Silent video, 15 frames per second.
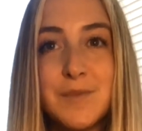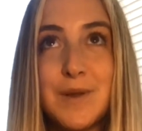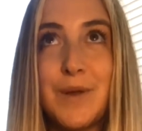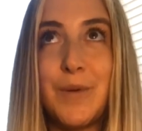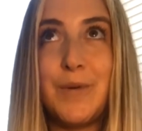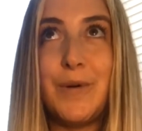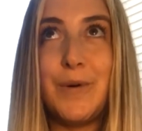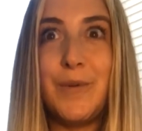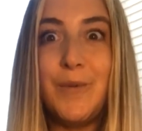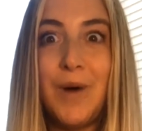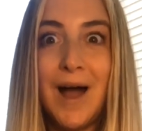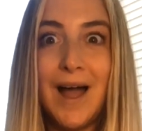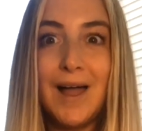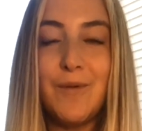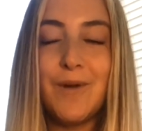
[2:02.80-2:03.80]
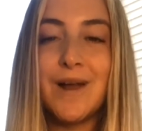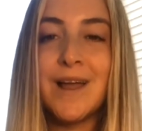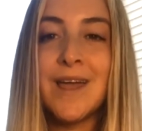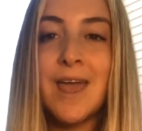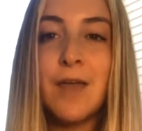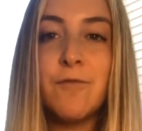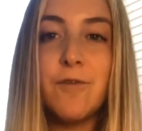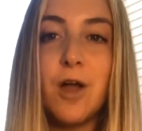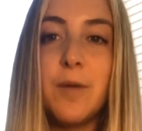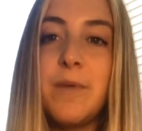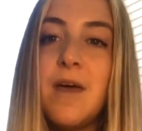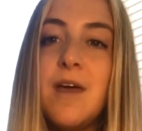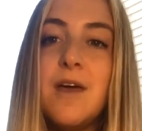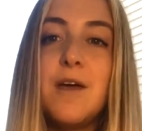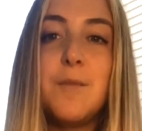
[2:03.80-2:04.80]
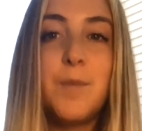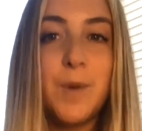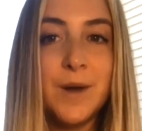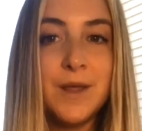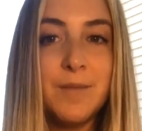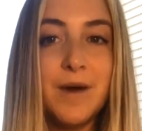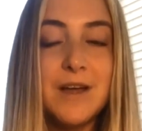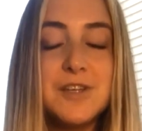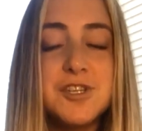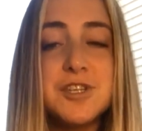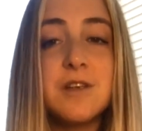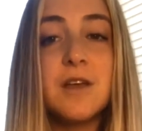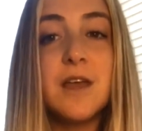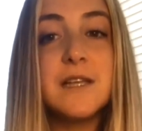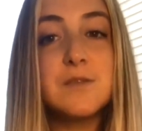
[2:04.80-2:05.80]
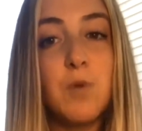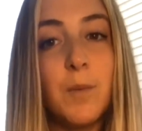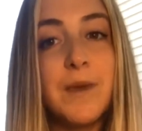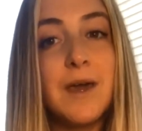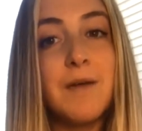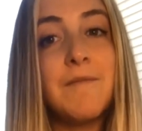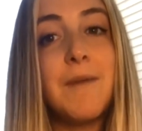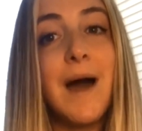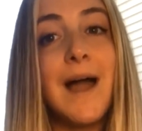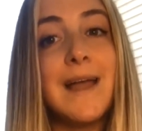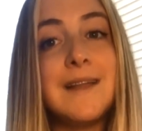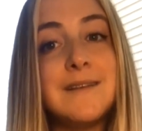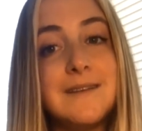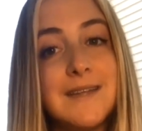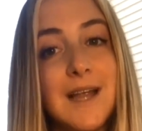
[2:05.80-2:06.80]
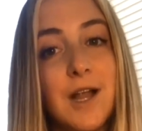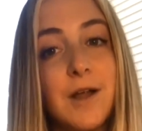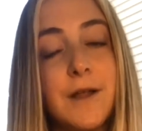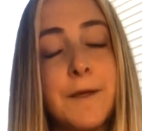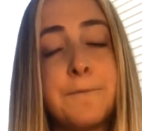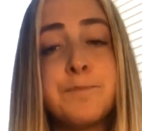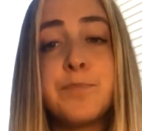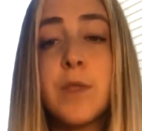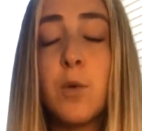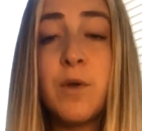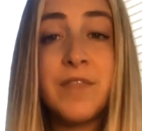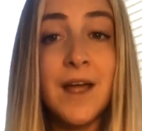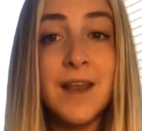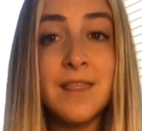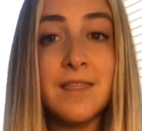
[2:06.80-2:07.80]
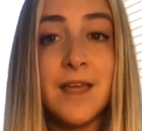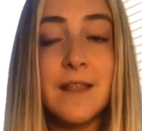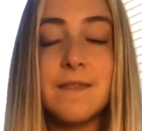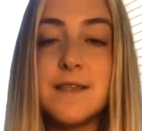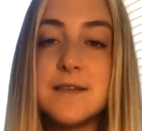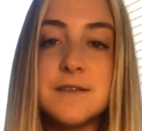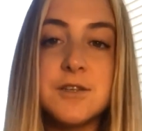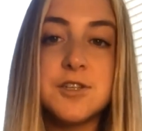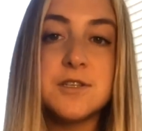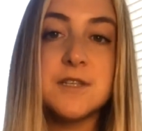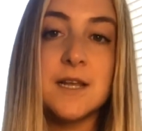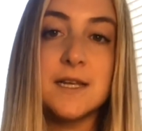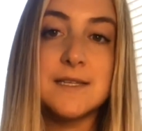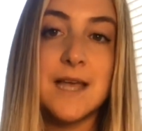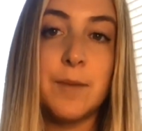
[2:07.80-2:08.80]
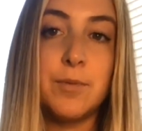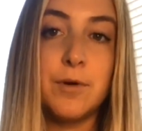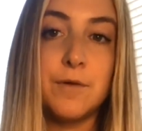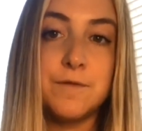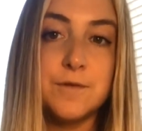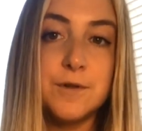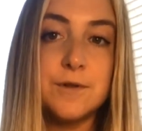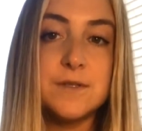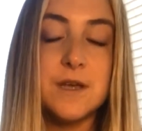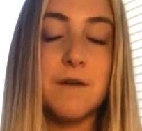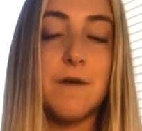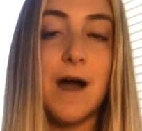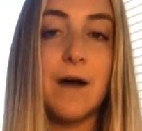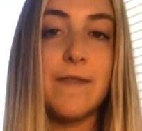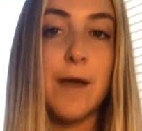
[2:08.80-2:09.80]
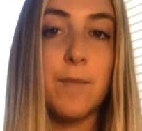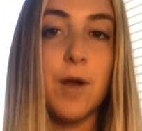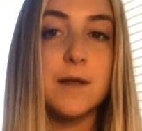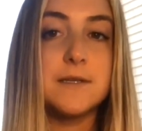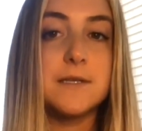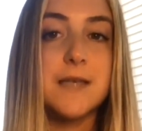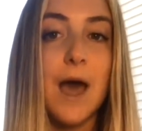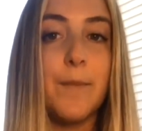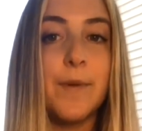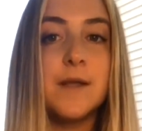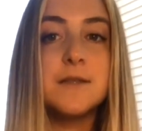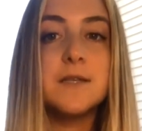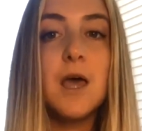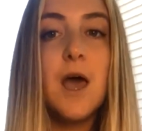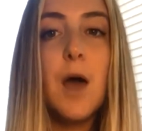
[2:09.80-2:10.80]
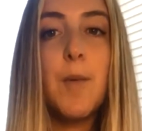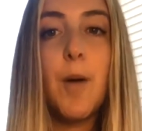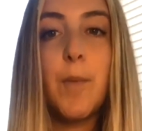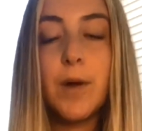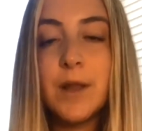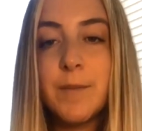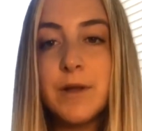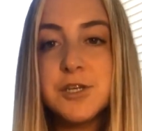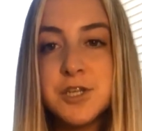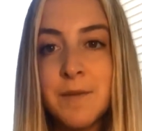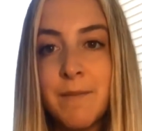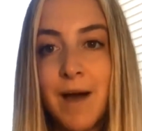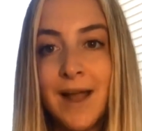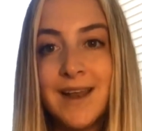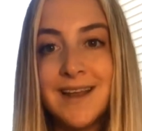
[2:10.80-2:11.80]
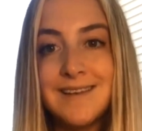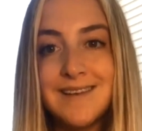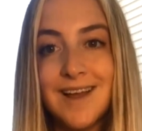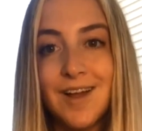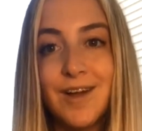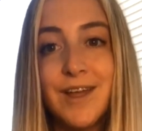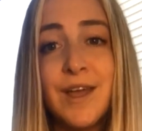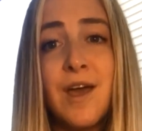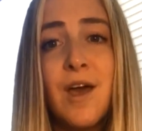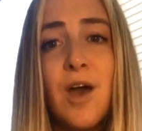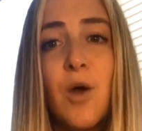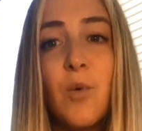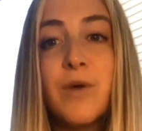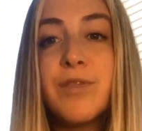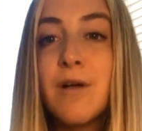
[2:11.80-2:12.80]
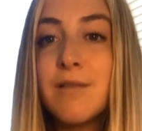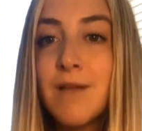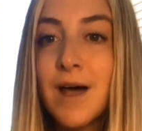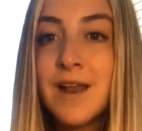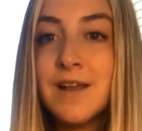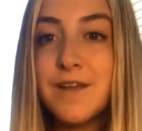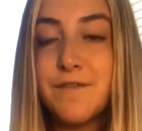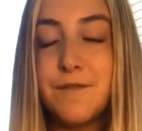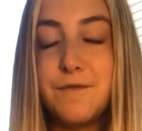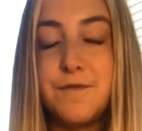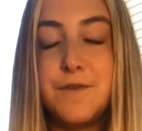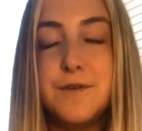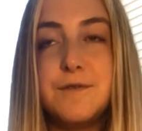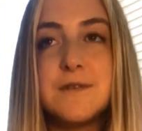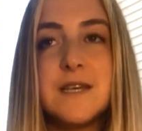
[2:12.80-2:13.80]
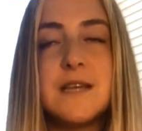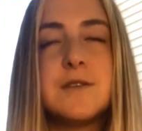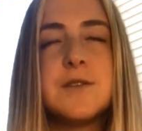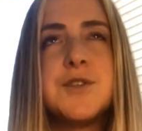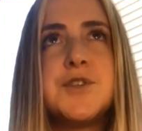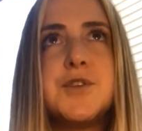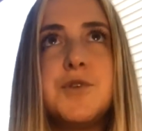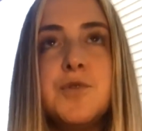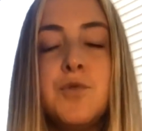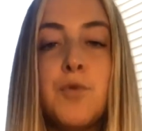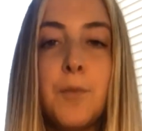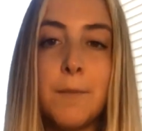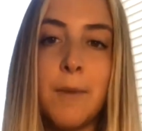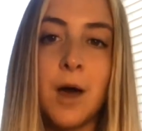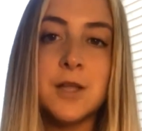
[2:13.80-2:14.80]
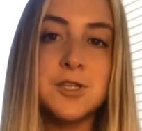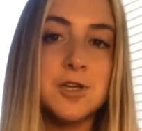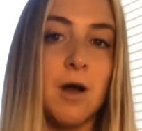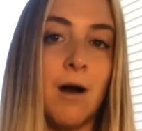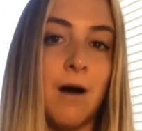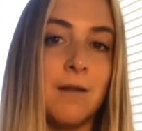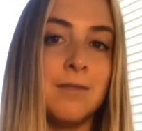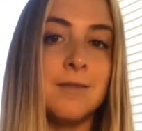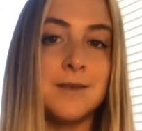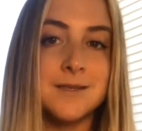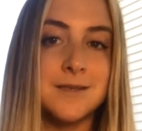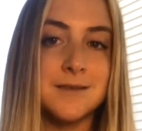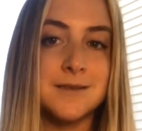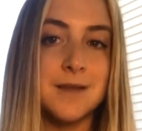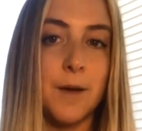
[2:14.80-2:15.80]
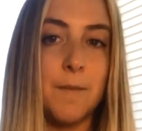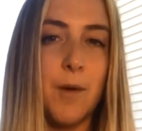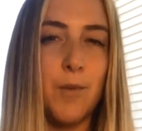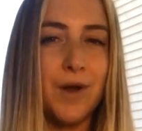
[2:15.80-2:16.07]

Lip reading: We don't know why, where it came from. Pretty much it's when we combine dairy with anything. This is just an example of fruits of how that process happens, but pretty much combining dairy with a lot of different foods is too much on the system.